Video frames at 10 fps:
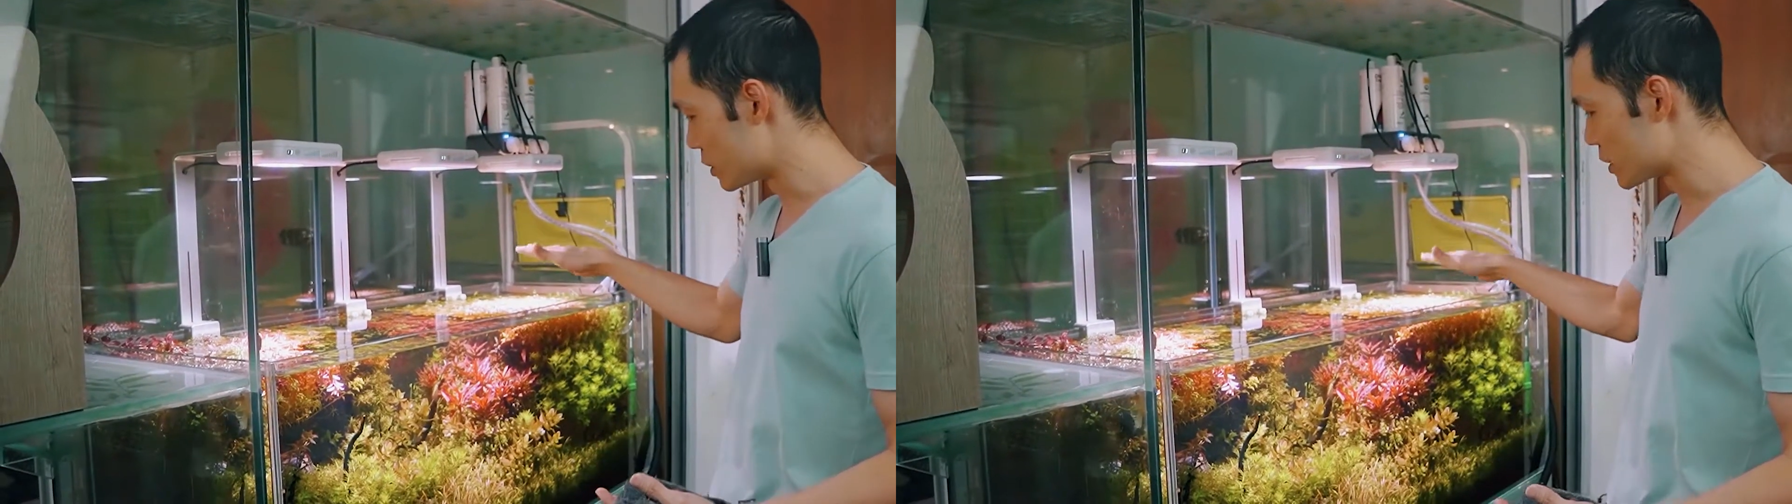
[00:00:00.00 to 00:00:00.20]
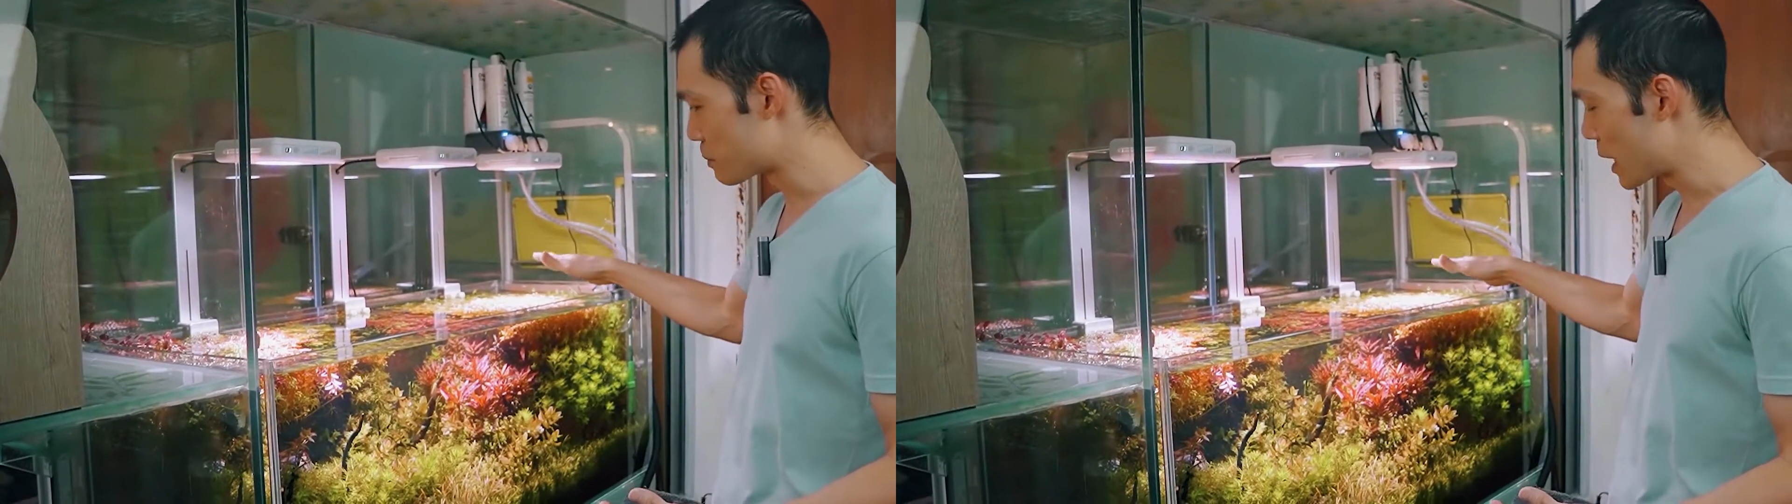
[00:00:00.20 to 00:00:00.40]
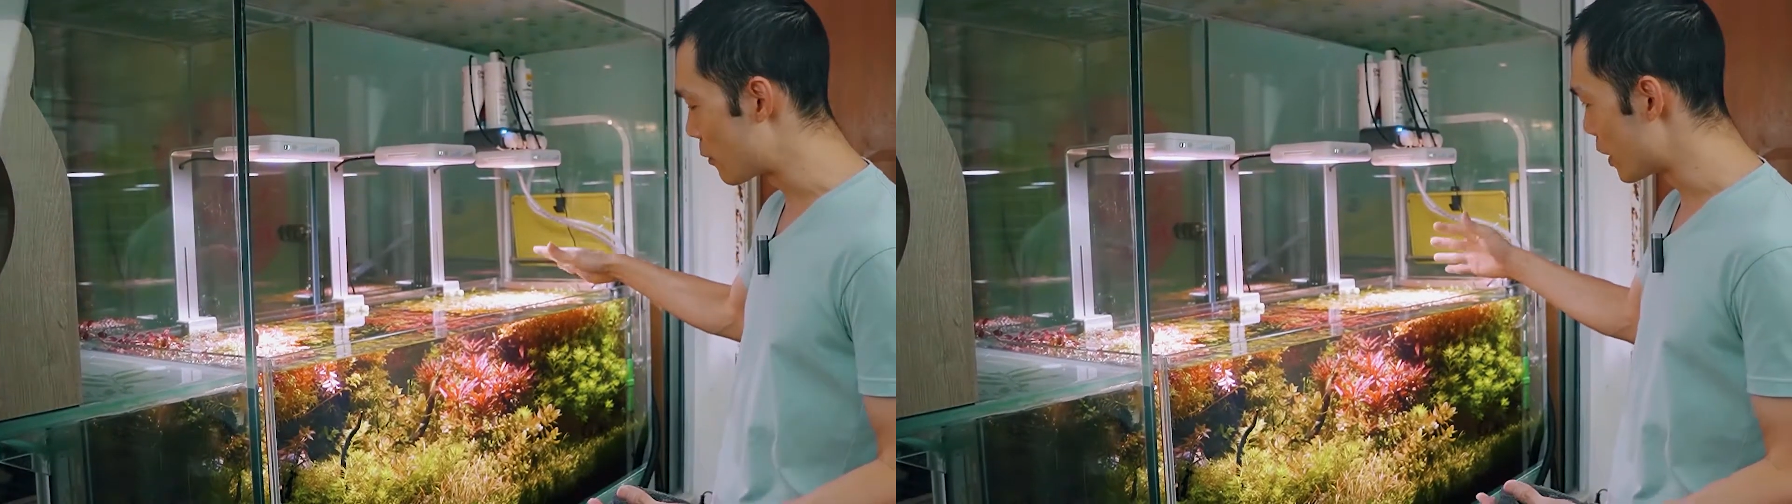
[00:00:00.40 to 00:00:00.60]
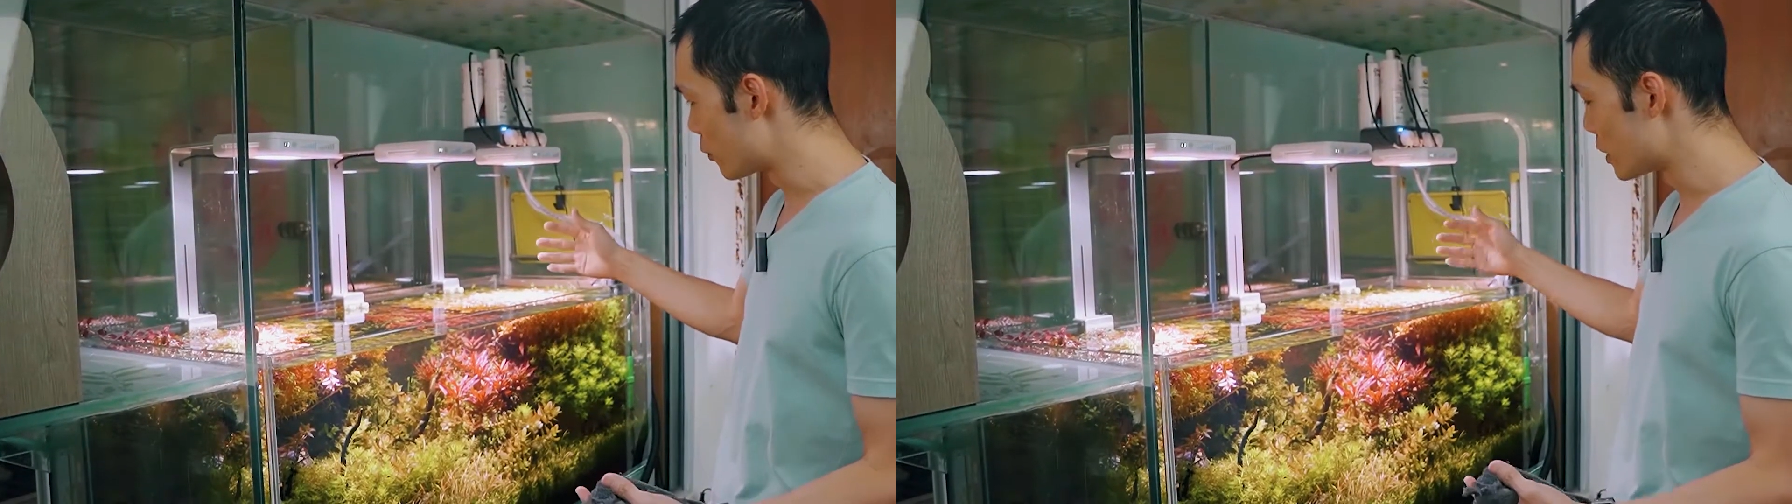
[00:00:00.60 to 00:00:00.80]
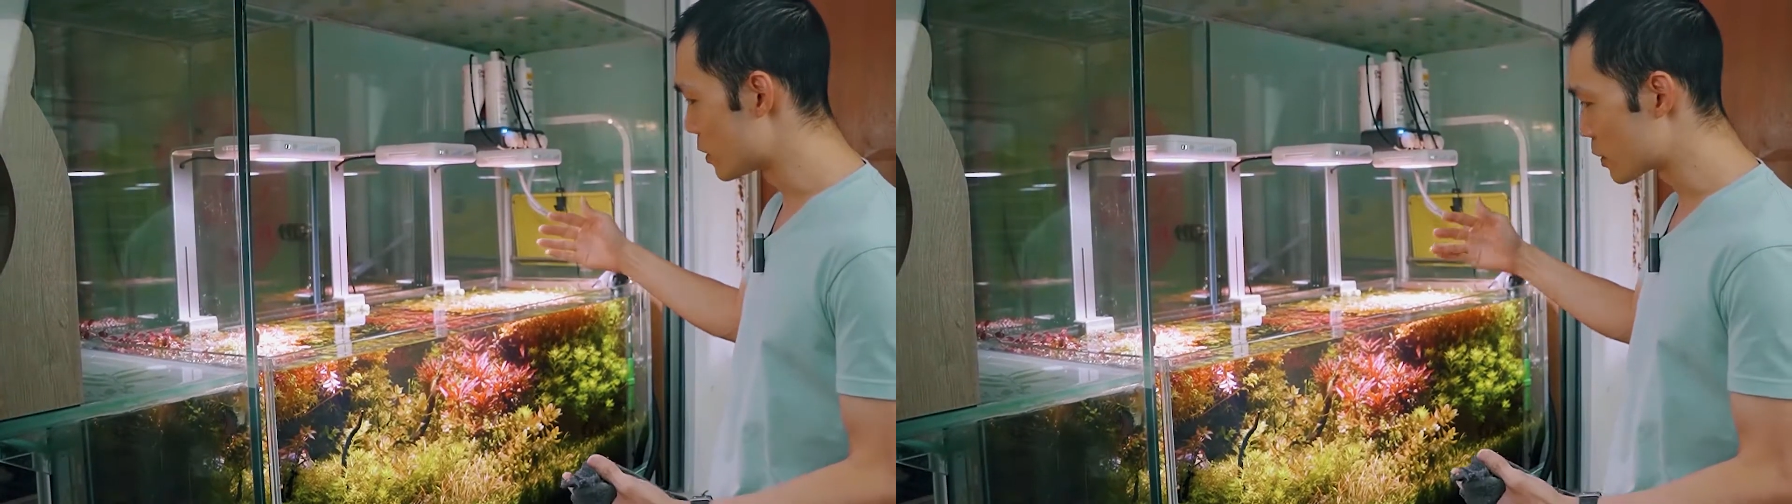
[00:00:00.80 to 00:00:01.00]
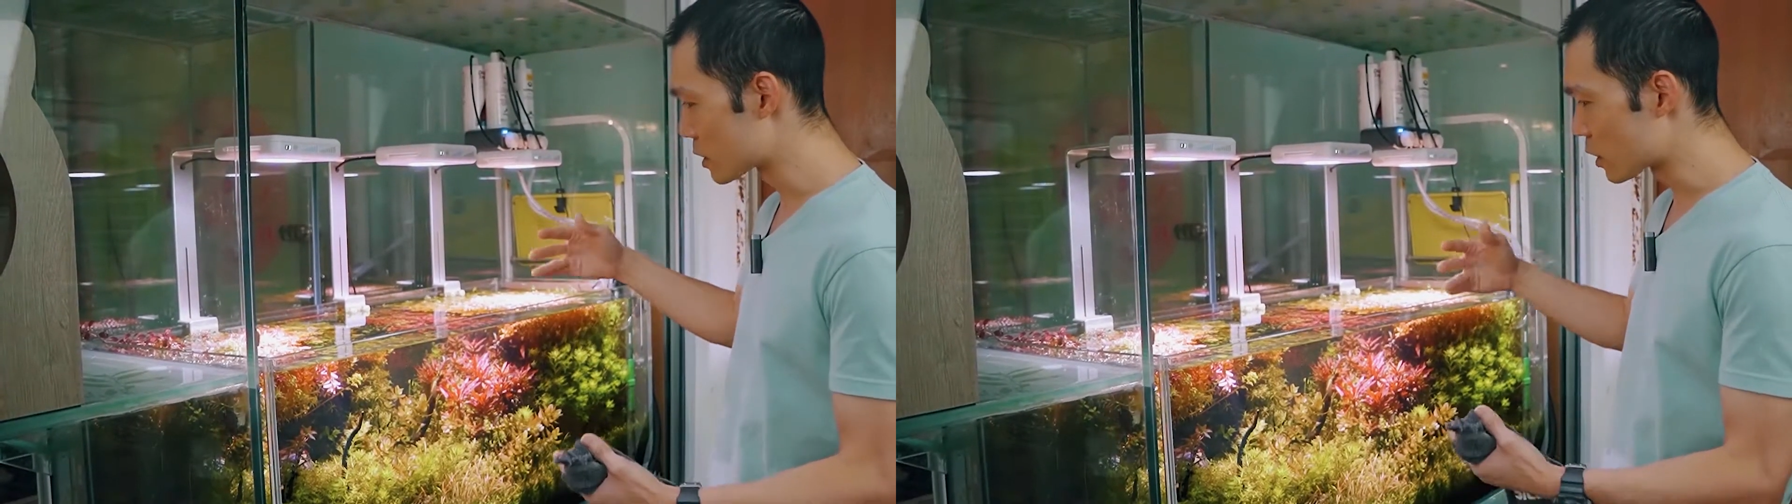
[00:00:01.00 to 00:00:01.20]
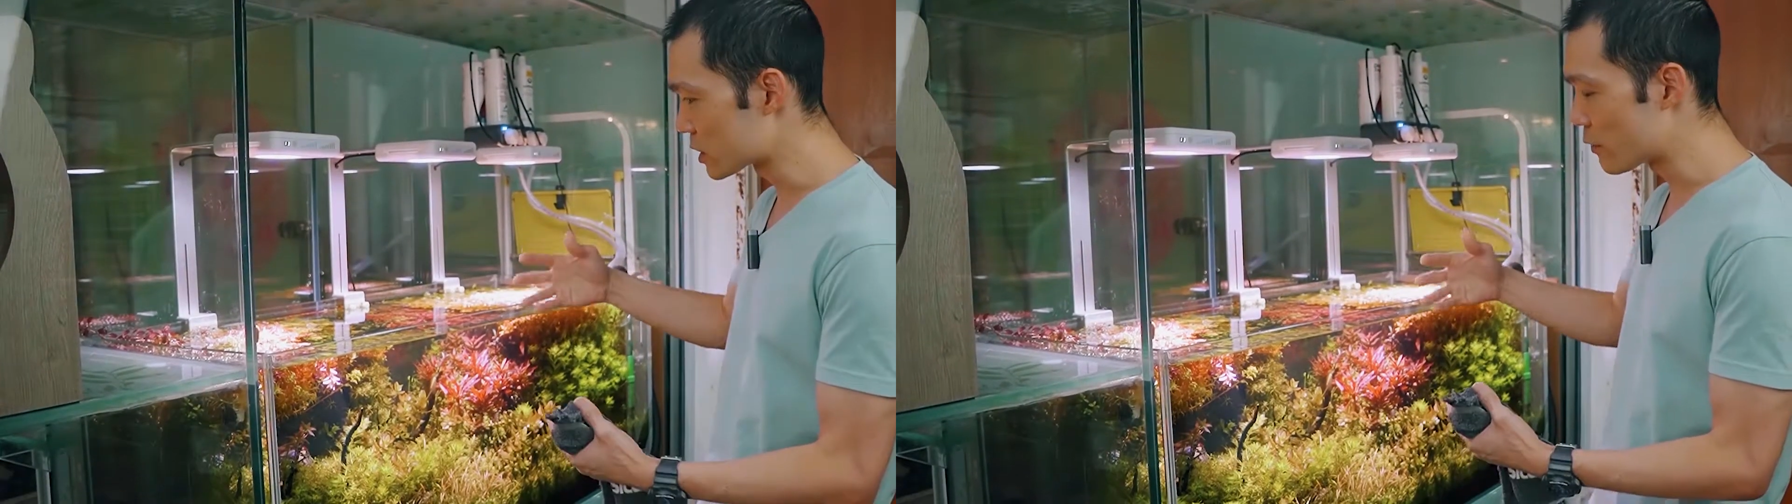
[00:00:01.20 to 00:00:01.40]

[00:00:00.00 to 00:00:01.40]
this part because I